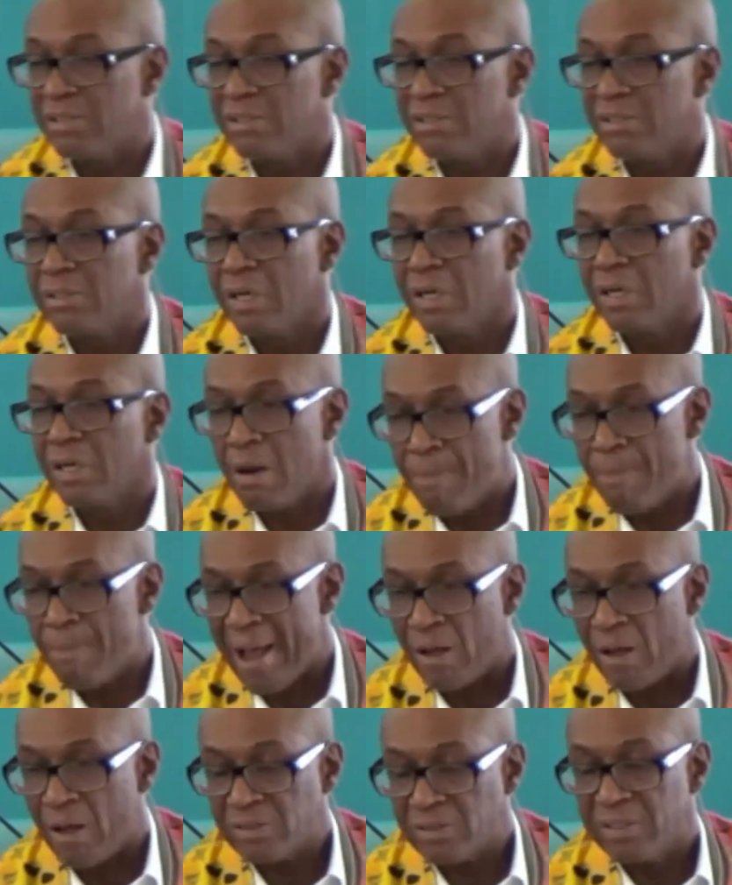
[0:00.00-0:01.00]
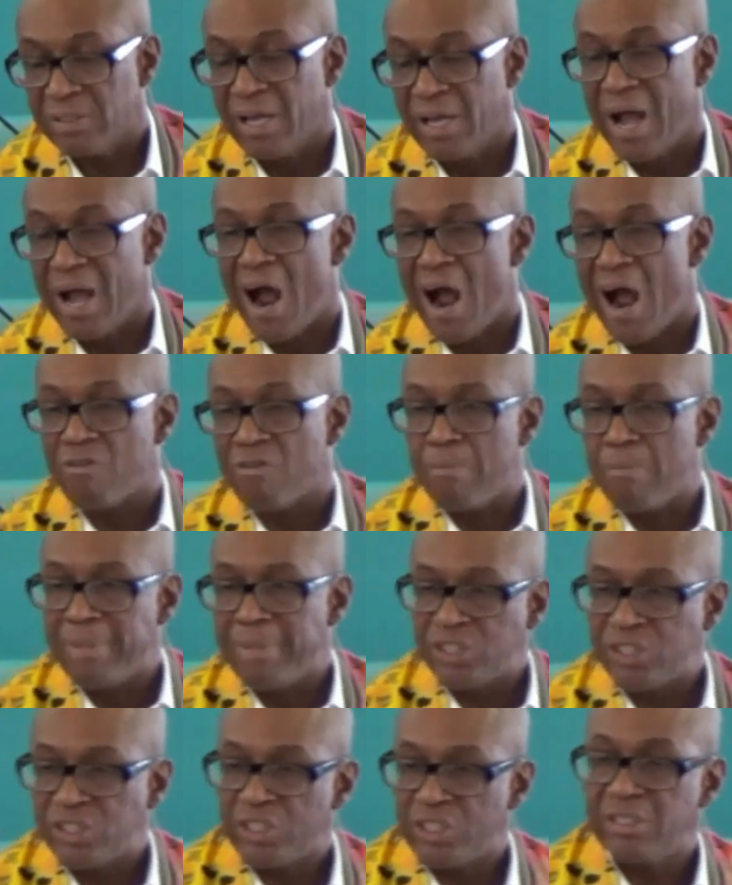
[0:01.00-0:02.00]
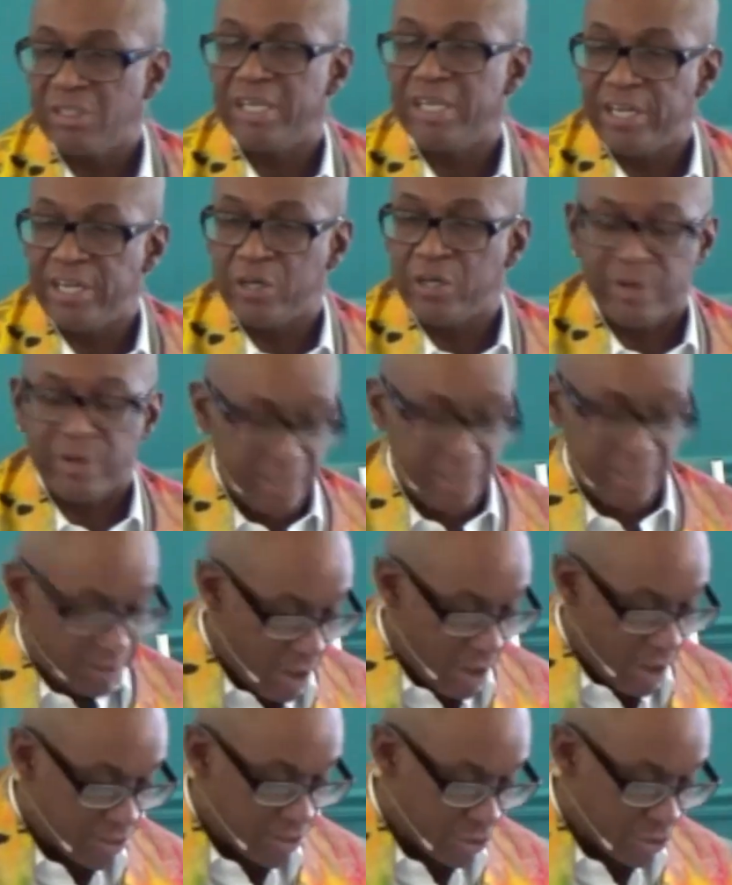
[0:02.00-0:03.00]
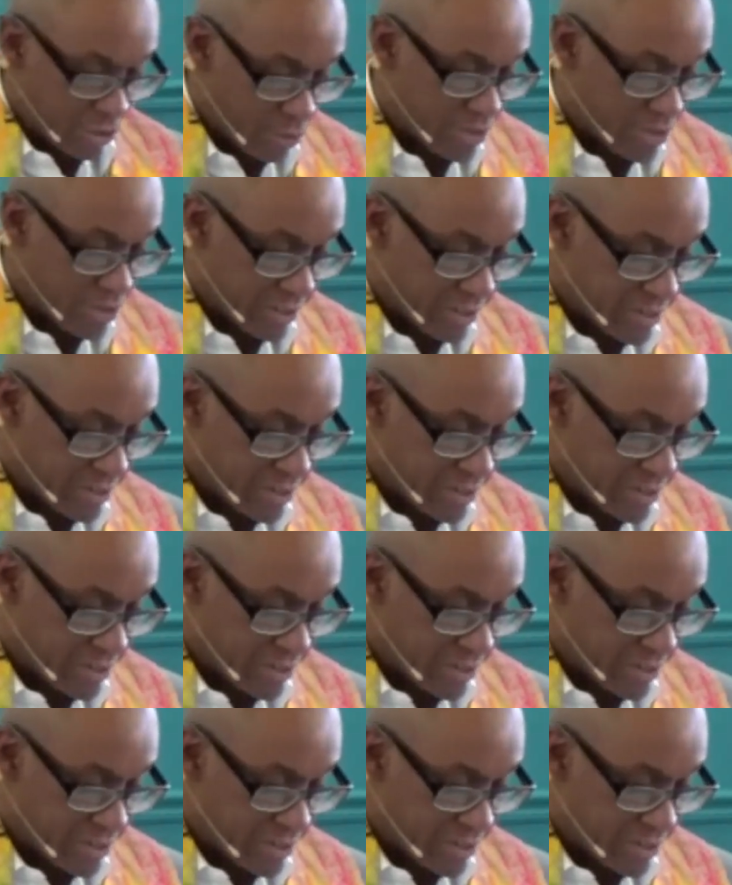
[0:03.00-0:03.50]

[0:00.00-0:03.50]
about our mission here in Las Cruces.